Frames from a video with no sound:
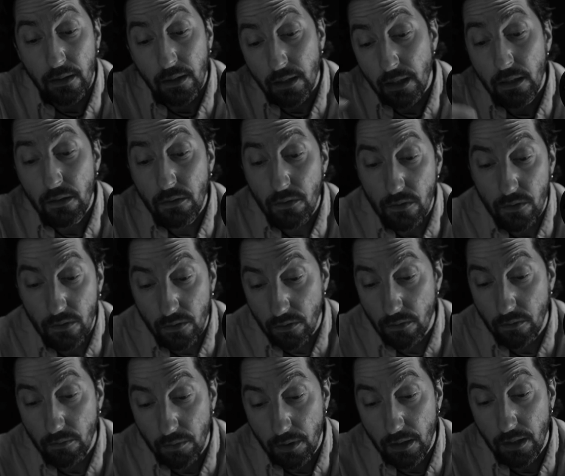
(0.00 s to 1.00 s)

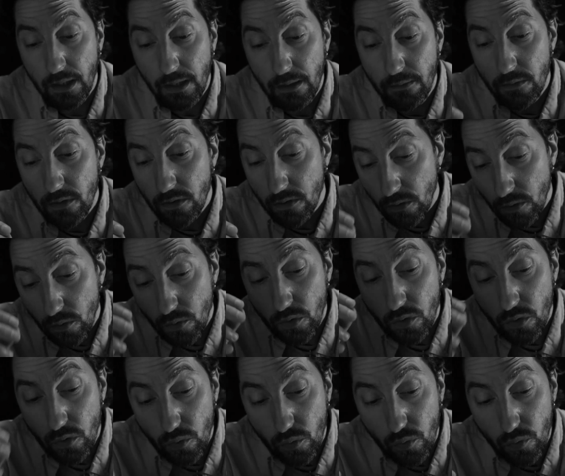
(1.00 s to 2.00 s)
Utterson became so
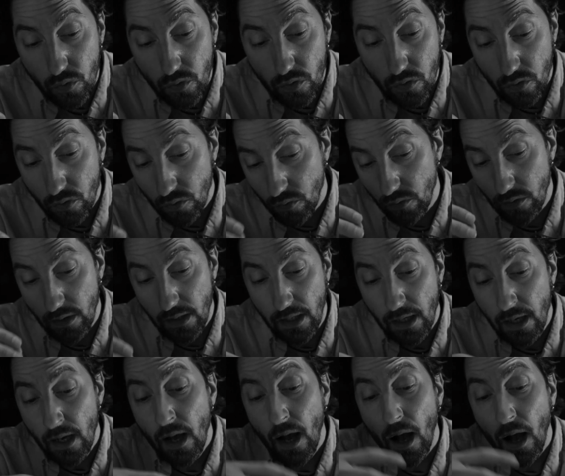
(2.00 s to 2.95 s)
used to the